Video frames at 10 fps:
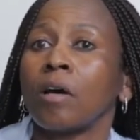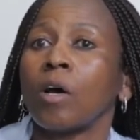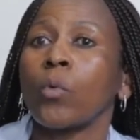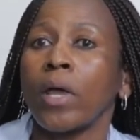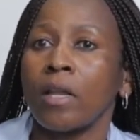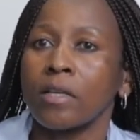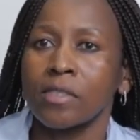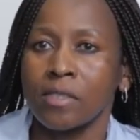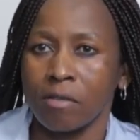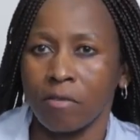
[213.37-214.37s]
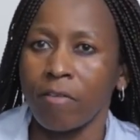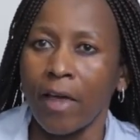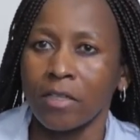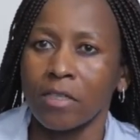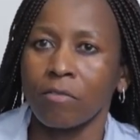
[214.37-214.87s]
awareness
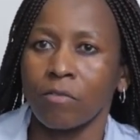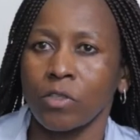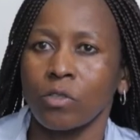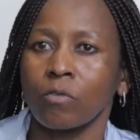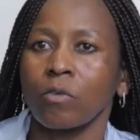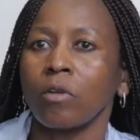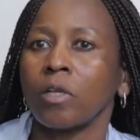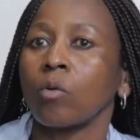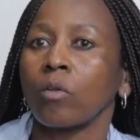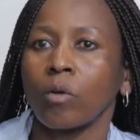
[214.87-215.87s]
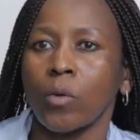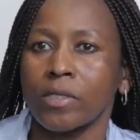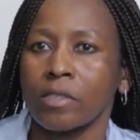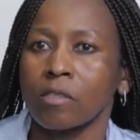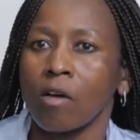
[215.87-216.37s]
factor, first of all, and all the
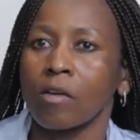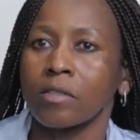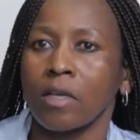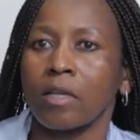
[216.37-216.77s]
questions asked.